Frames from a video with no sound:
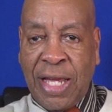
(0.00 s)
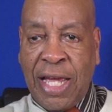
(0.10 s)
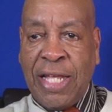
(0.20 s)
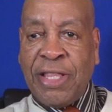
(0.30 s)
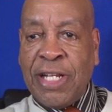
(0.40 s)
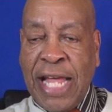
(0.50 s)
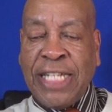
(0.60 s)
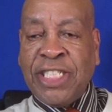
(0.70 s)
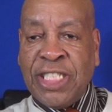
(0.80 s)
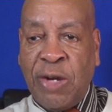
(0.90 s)
in the
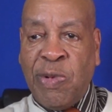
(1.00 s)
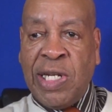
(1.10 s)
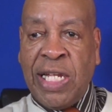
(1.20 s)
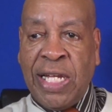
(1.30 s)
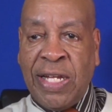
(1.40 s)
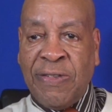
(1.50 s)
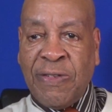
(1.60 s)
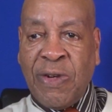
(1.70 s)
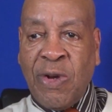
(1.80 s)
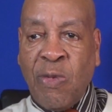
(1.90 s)
nations that we
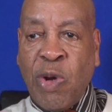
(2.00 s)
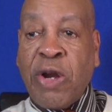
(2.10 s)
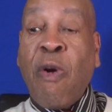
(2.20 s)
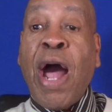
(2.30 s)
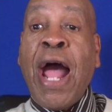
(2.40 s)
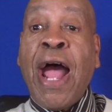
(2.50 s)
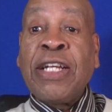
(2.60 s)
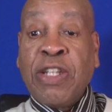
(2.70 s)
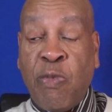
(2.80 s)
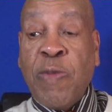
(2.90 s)
live
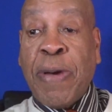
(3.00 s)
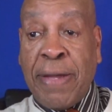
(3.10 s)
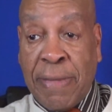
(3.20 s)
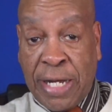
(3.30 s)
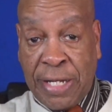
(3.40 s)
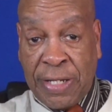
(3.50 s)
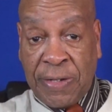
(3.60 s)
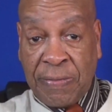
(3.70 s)
requires that we pay money.